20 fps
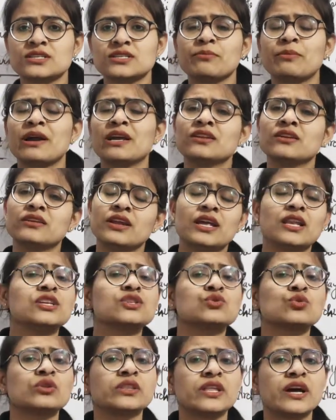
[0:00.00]
by the Delhi
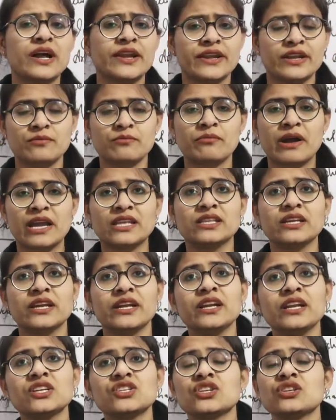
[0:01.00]
Sultan and by the
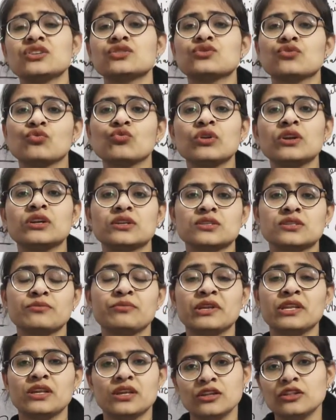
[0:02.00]
indigenous rulers,
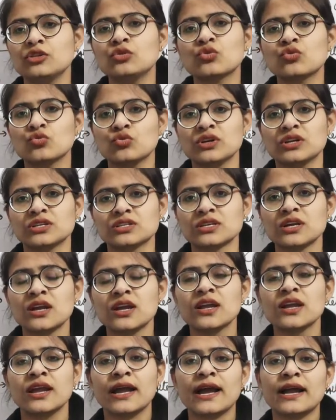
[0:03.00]
Hindu rulers.
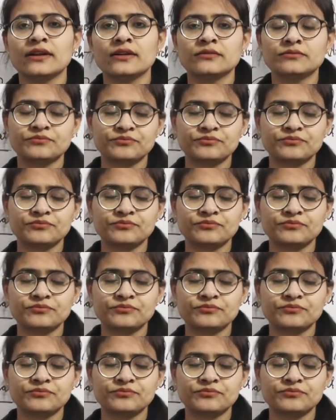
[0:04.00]
And